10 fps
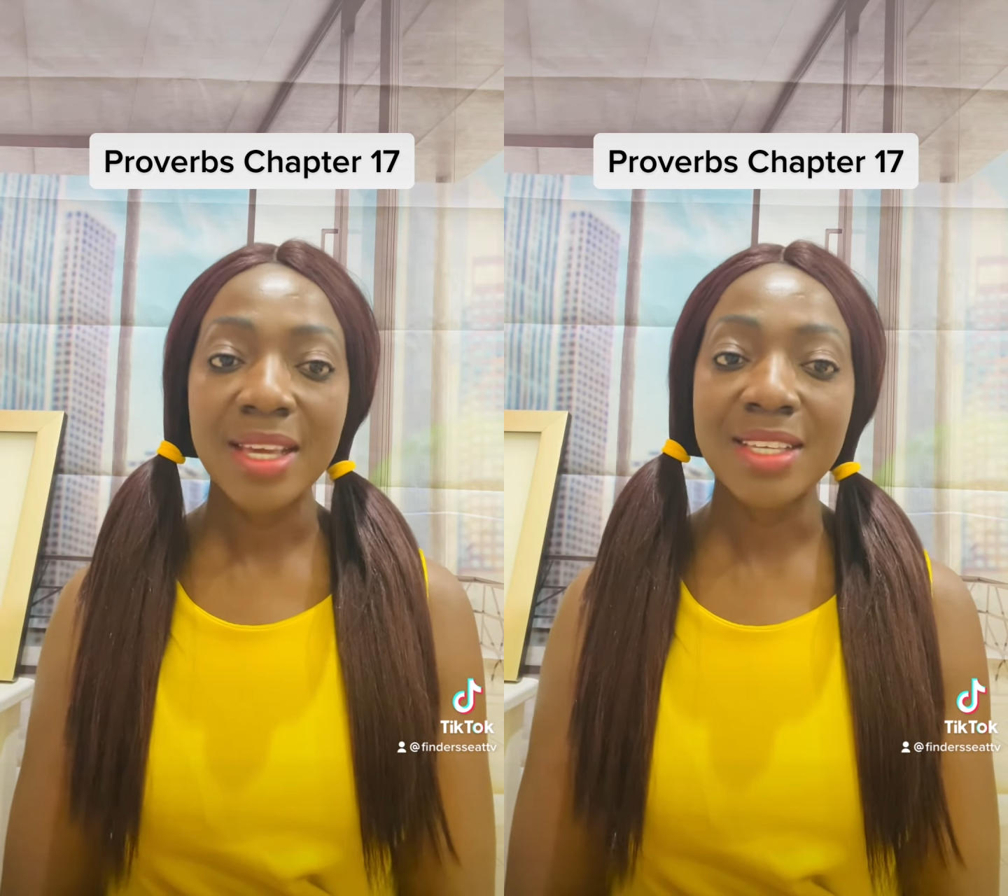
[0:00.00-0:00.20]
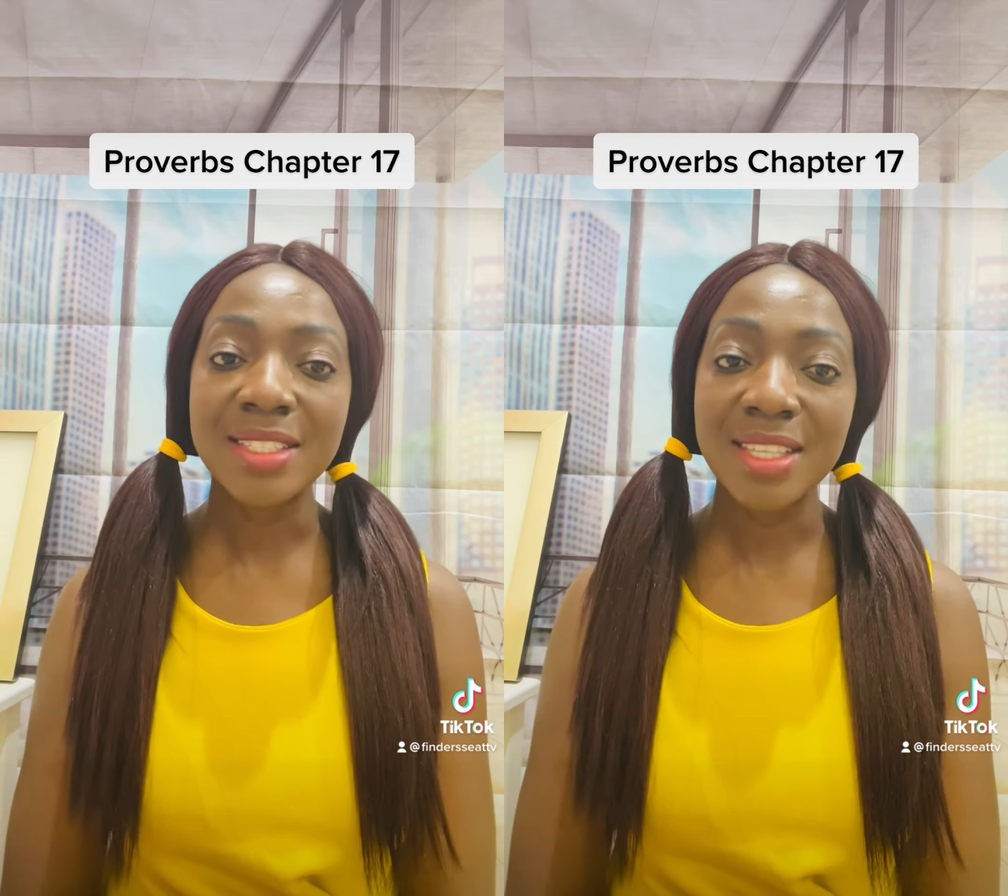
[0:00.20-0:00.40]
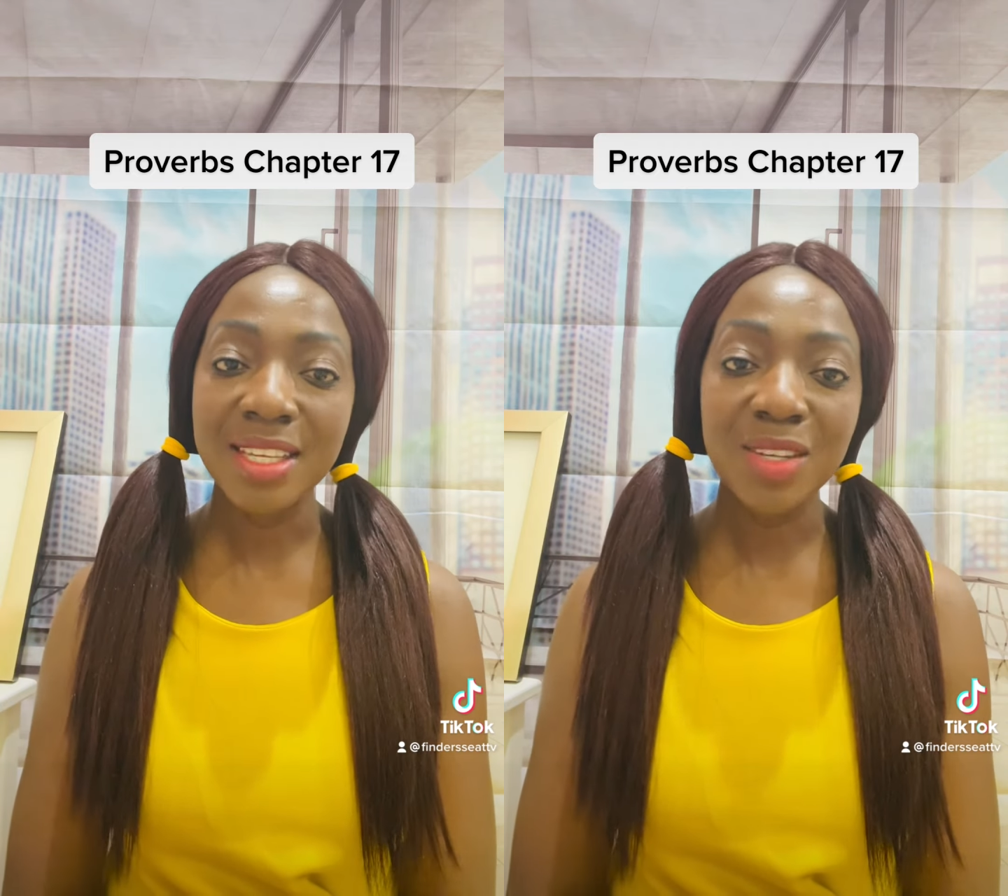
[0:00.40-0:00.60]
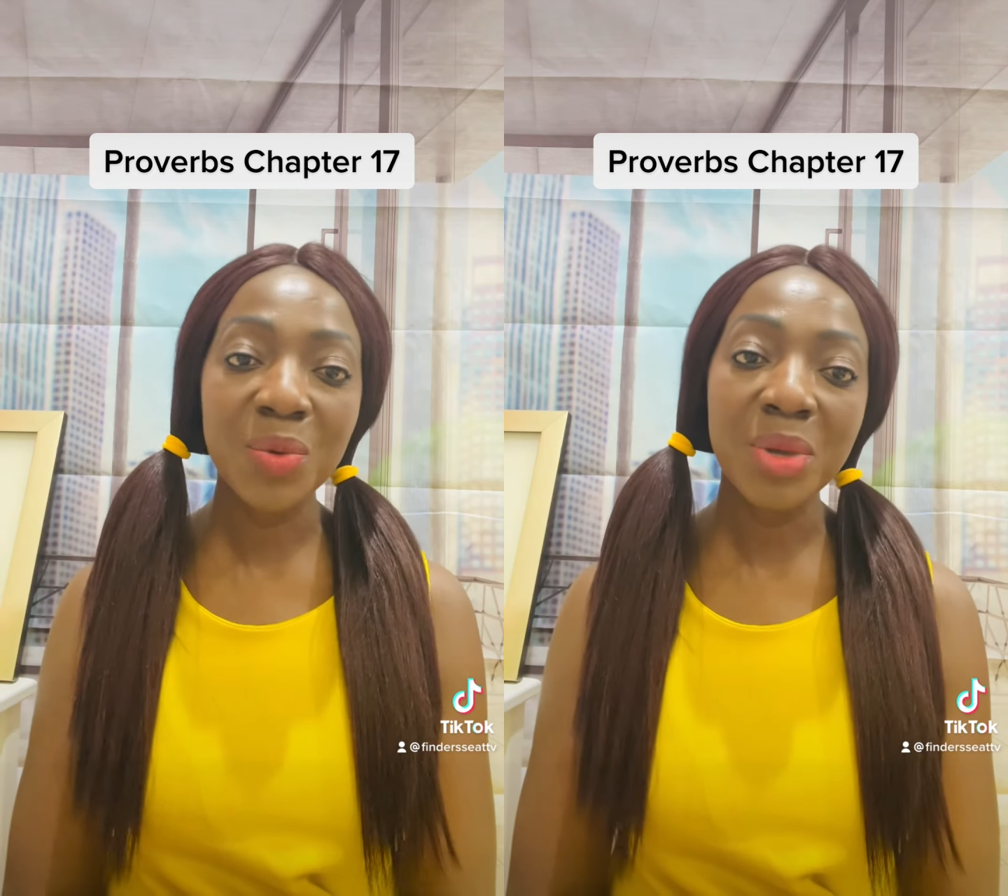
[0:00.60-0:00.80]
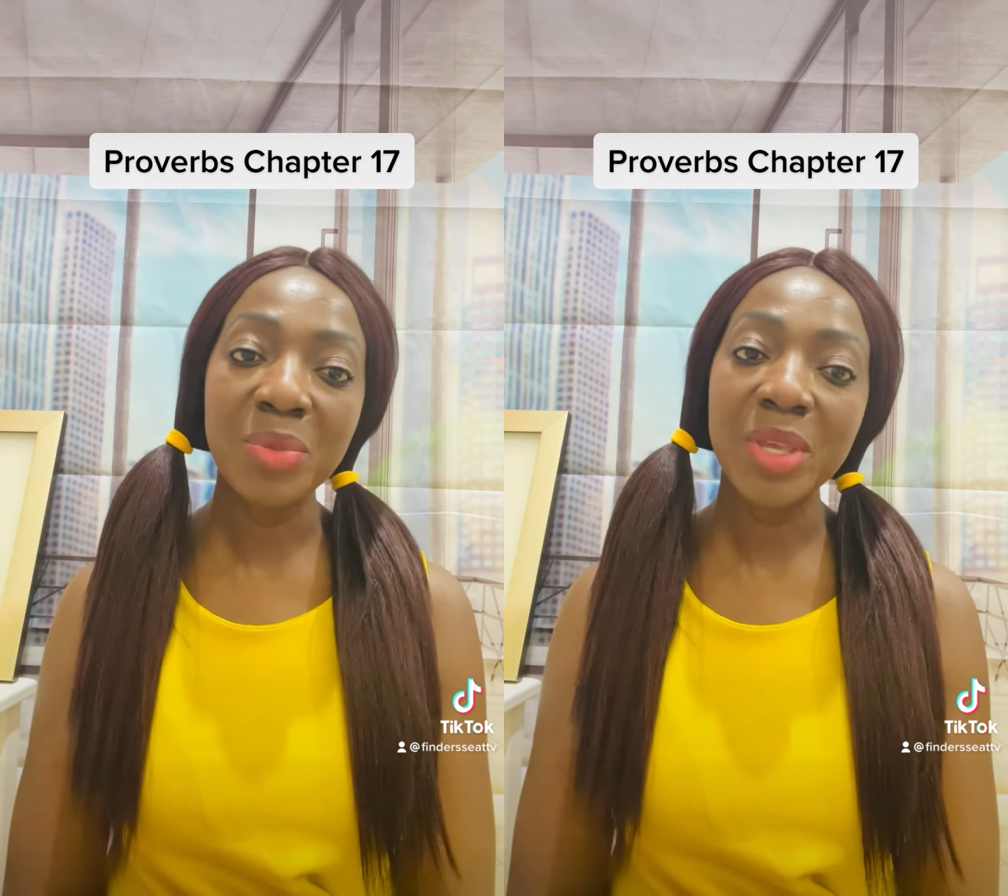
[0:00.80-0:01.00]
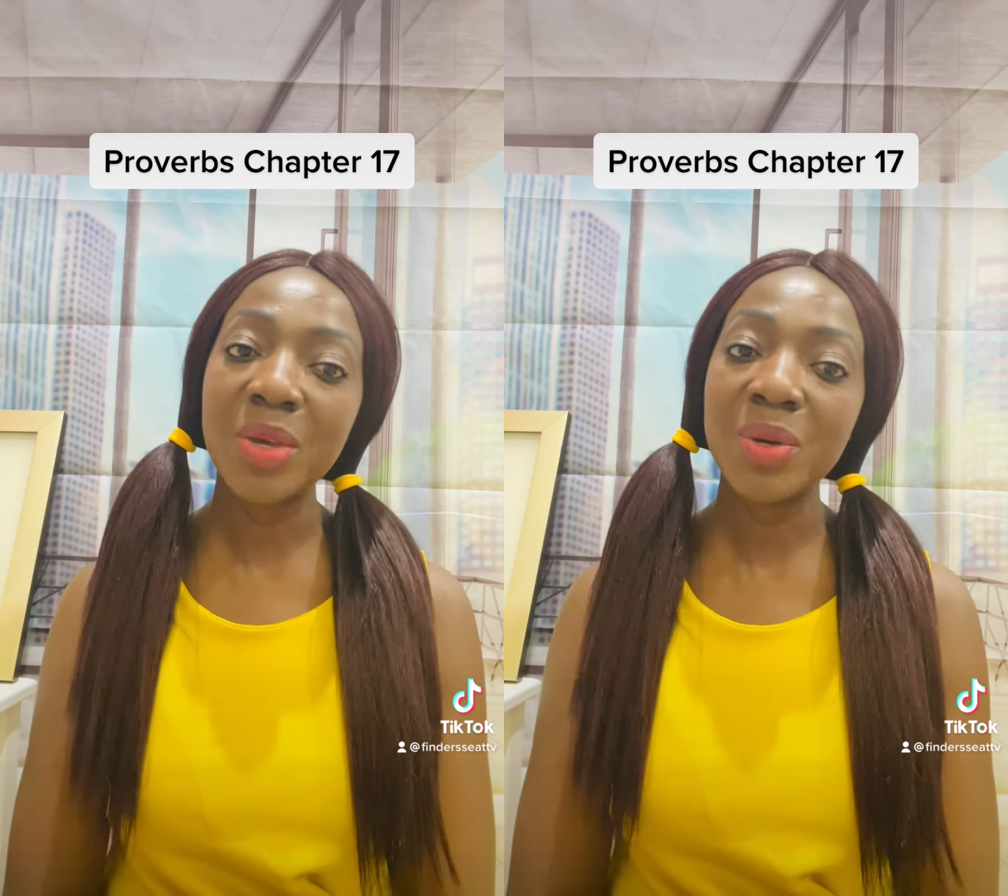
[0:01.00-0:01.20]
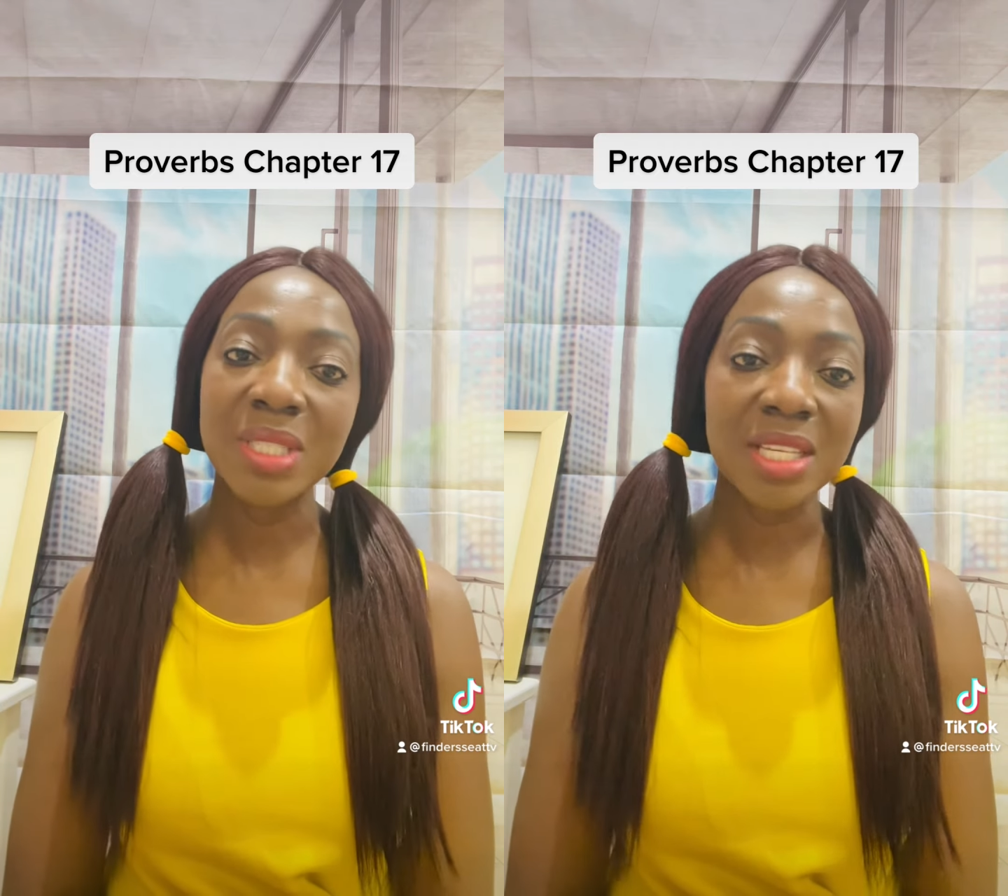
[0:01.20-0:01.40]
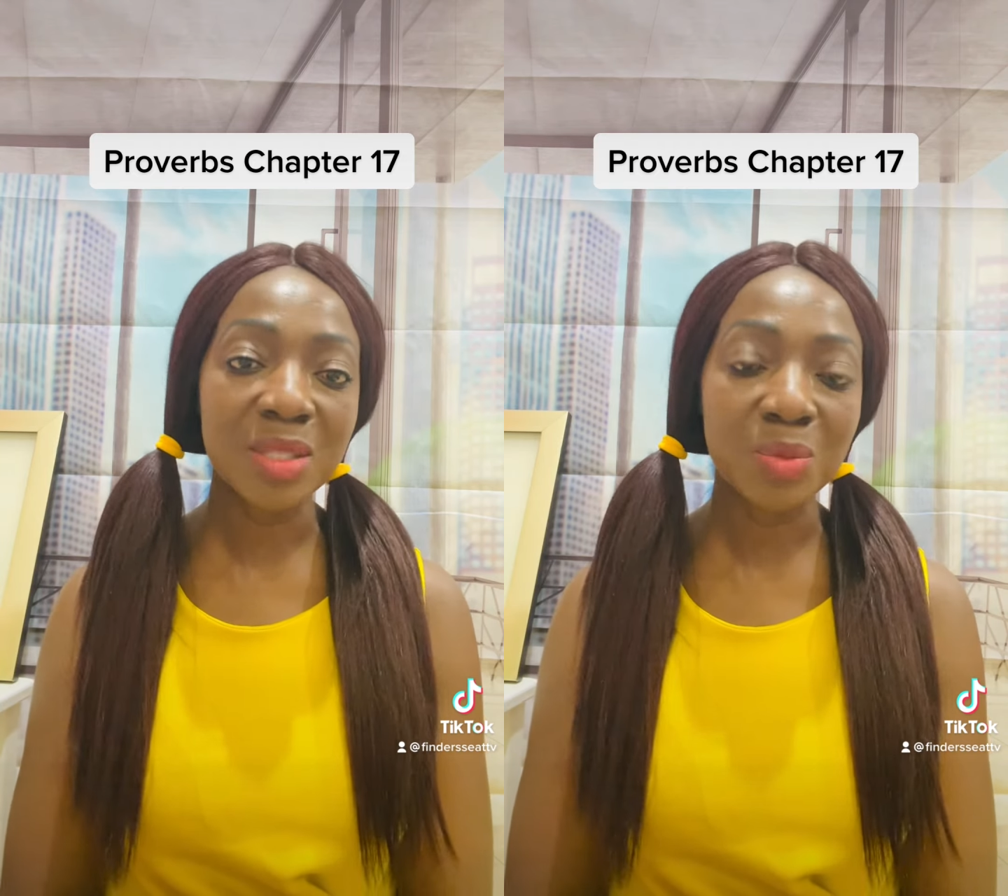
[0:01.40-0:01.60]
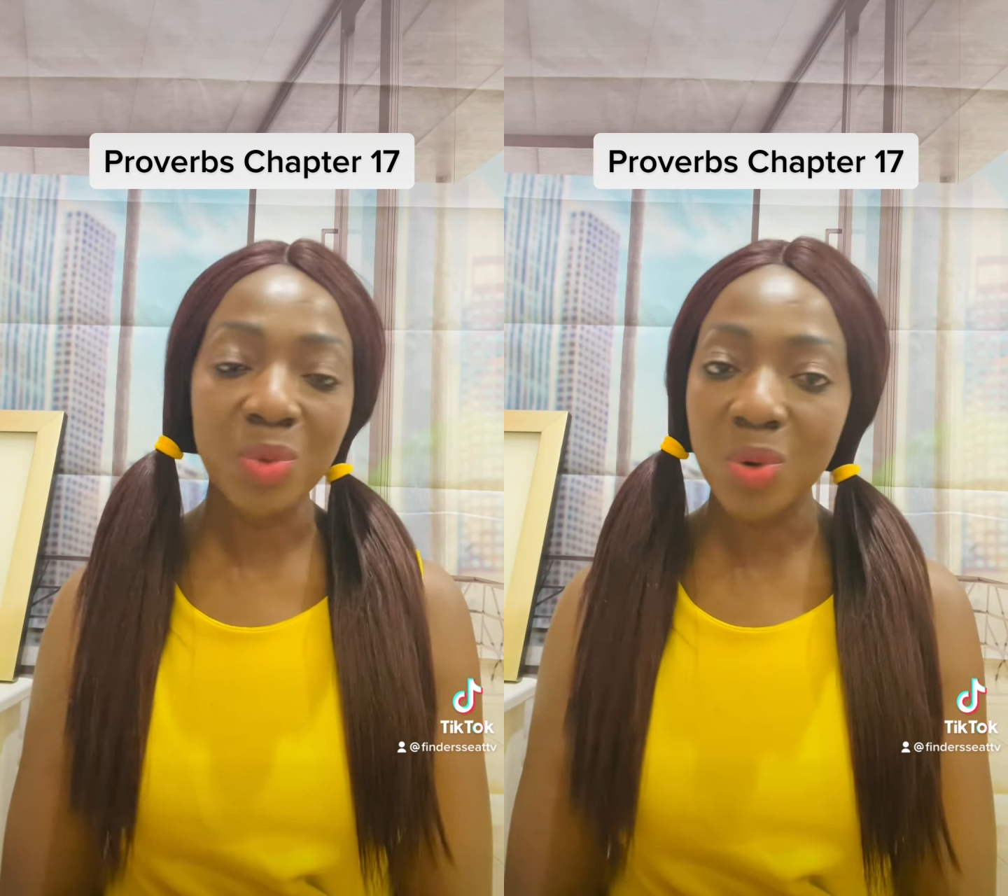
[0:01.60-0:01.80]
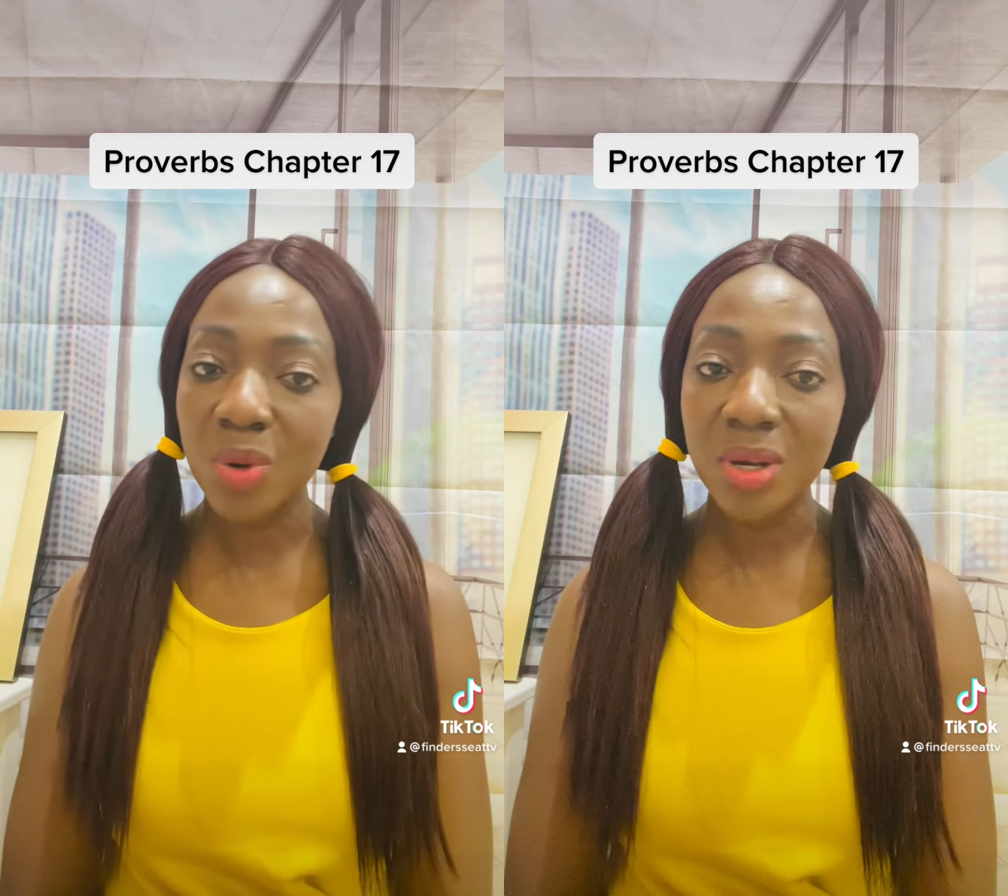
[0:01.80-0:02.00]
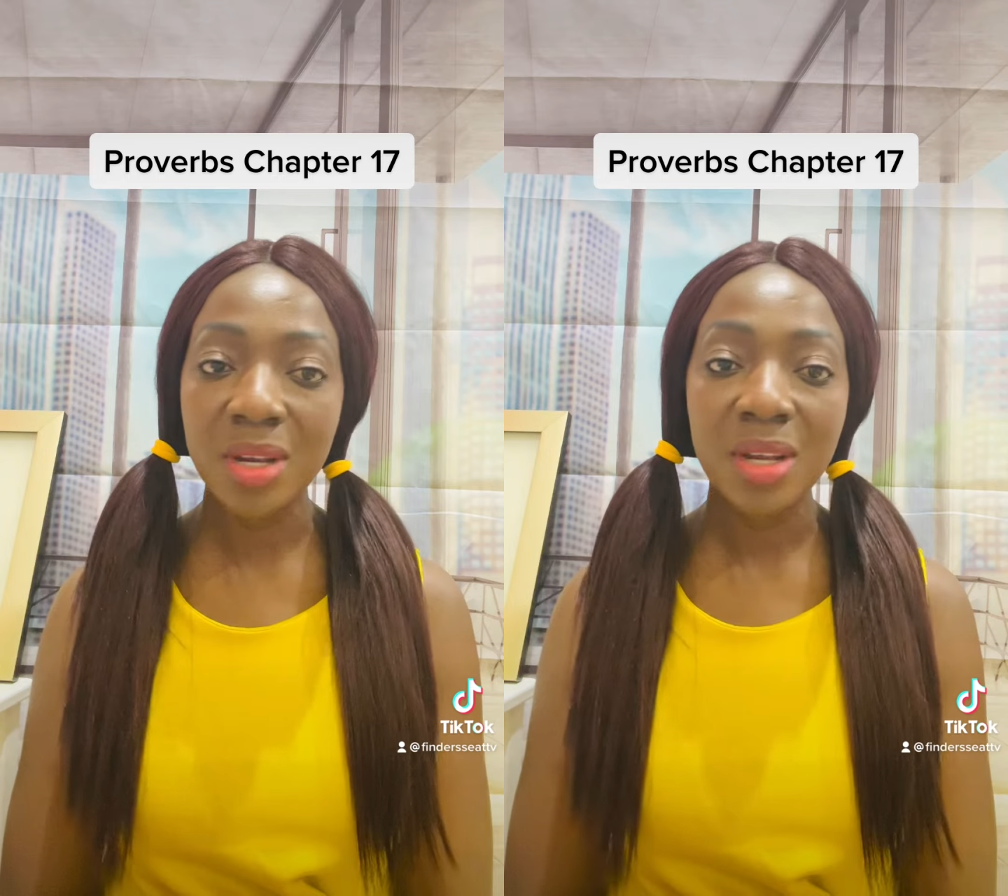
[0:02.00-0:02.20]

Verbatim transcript: A single rebuke does more